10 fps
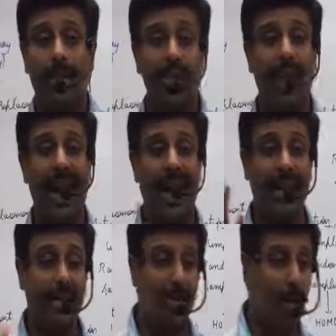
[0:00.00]
You
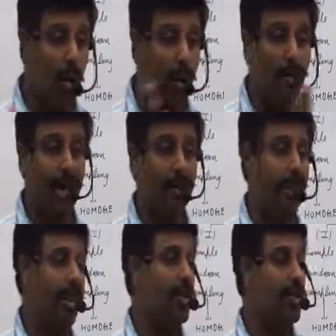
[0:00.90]
randomly open a
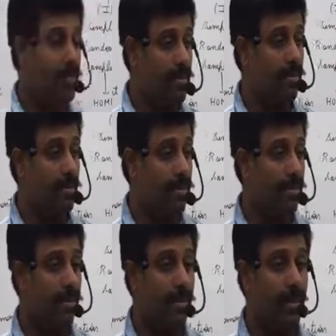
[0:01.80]
page
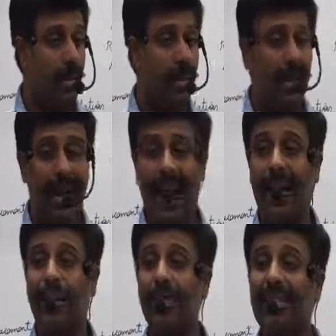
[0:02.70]

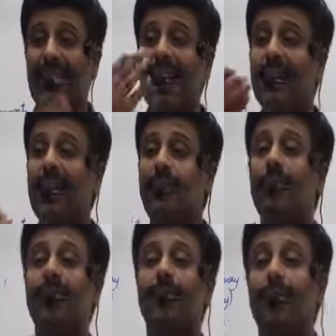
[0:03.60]
and you select the
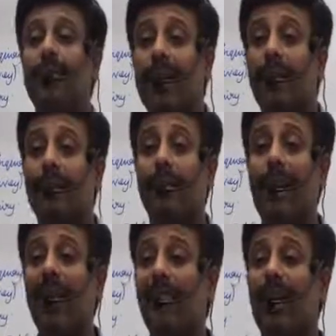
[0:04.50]
numbers from that.
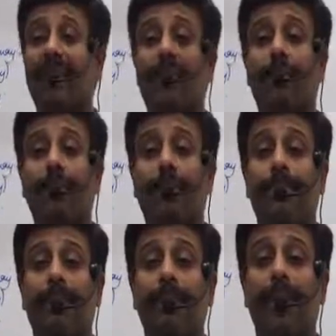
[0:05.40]
Like for example,
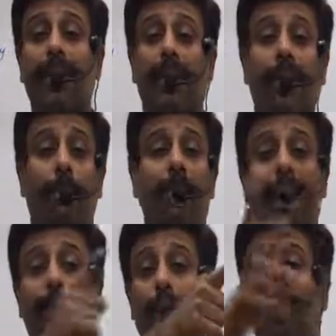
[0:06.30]

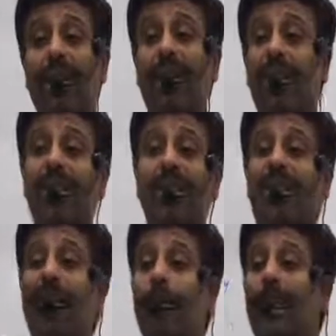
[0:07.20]
my population is
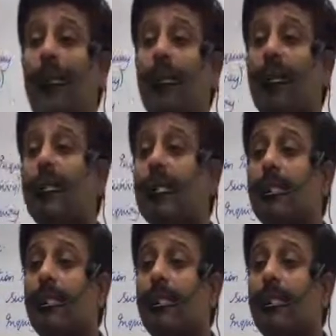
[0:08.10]
of how many units?